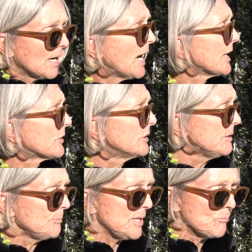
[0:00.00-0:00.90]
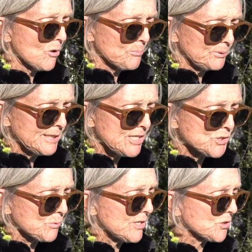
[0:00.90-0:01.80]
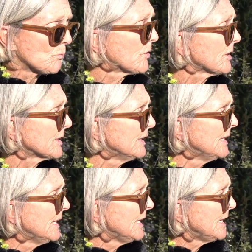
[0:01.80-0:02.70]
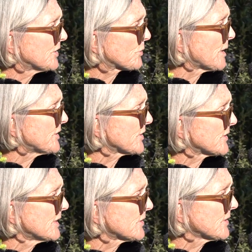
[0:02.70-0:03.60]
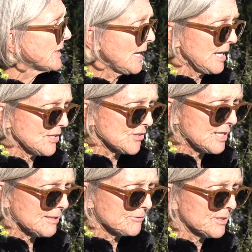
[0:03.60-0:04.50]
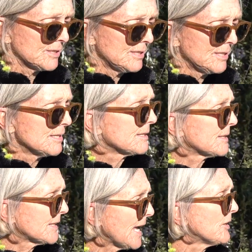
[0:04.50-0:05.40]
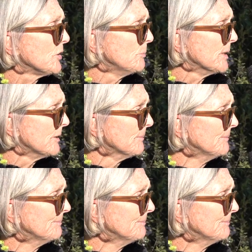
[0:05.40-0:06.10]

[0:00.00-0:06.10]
I couldn't be more pleased with his work, his graciousness, and his gift. Thank you, Bill.